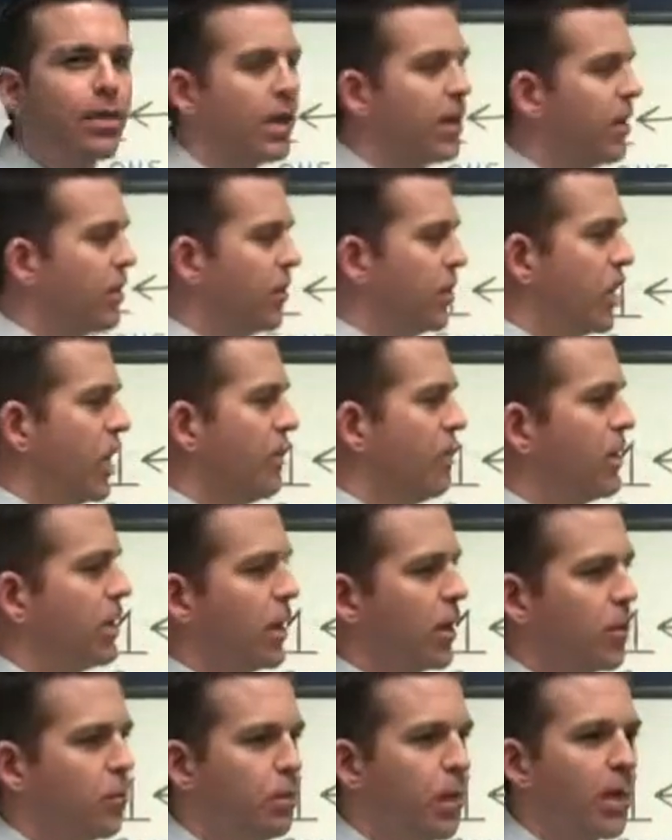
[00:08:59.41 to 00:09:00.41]
That doesn't give you
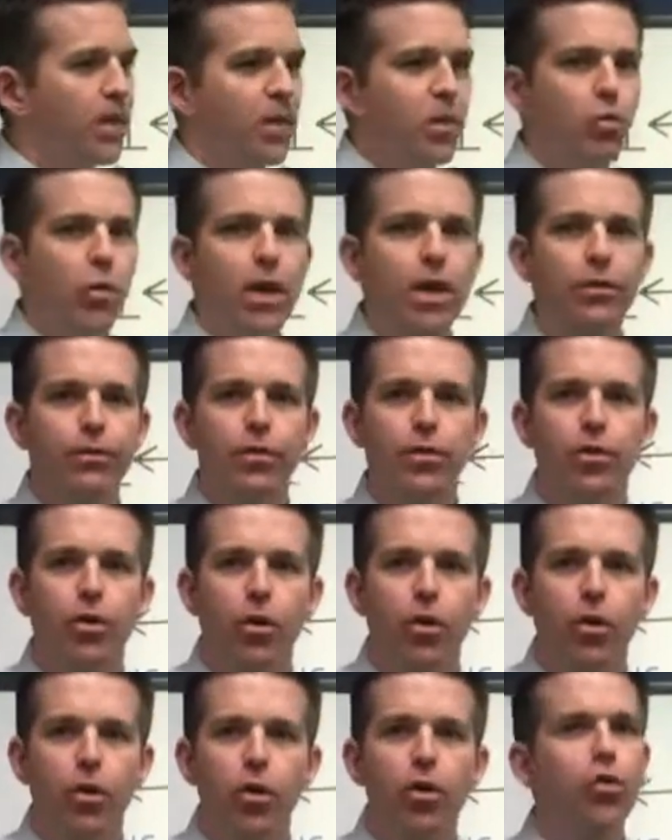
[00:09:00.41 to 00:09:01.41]
an expected rate of
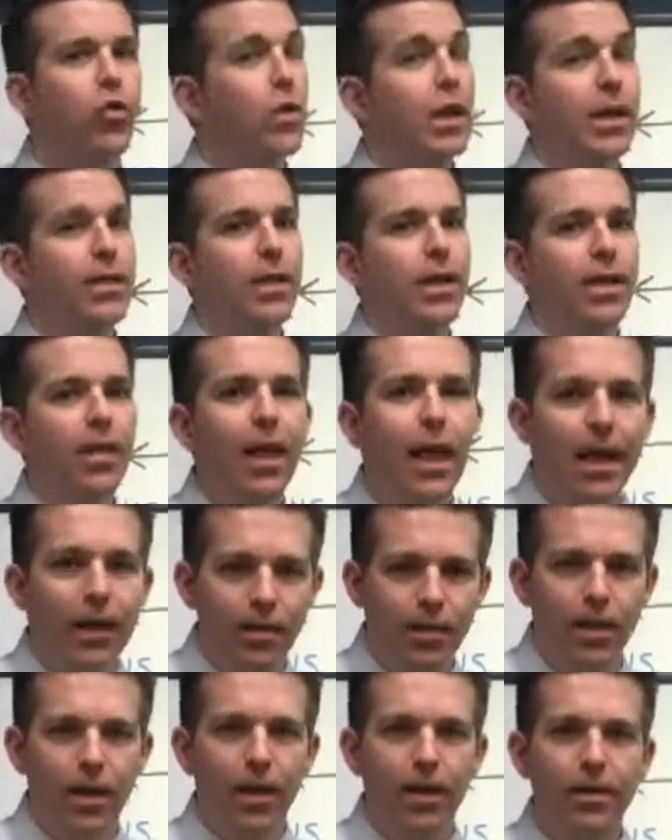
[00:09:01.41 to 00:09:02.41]
return or anything
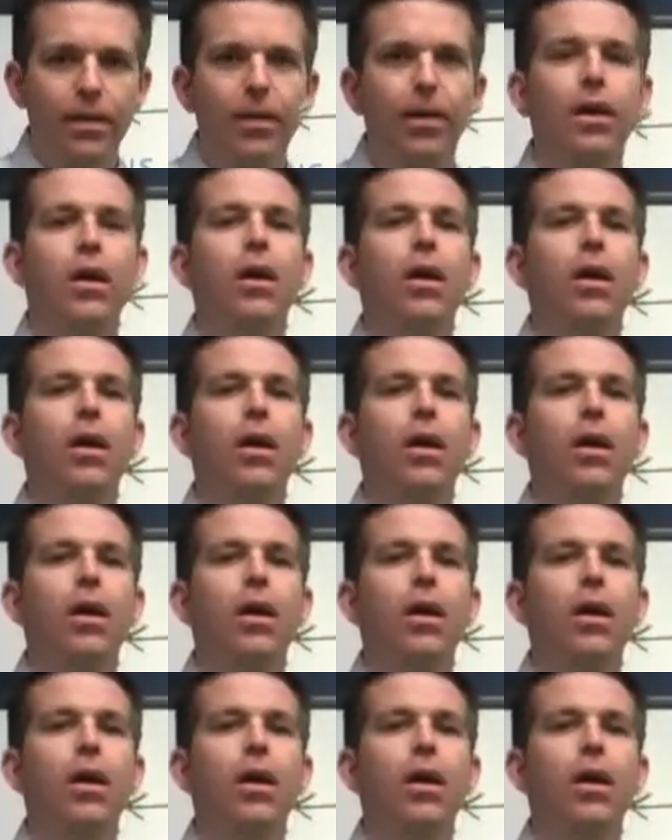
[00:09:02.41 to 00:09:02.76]
like that.